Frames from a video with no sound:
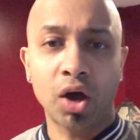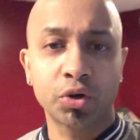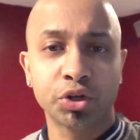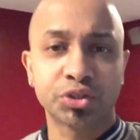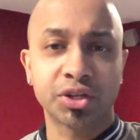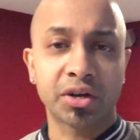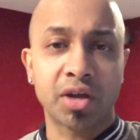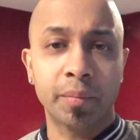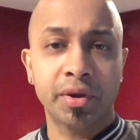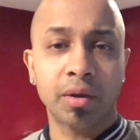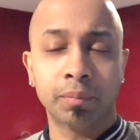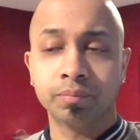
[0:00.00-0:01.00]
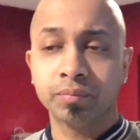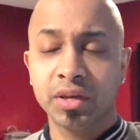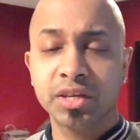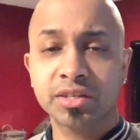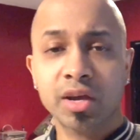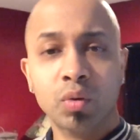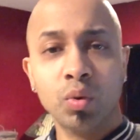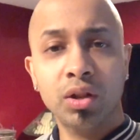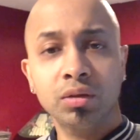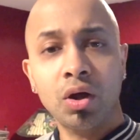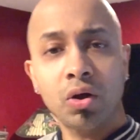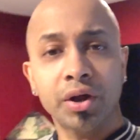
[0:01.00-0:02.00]
how do you start coming up? He's like,
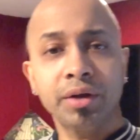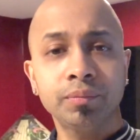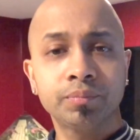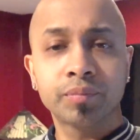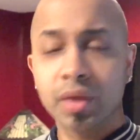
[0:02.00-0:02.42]
well, all right.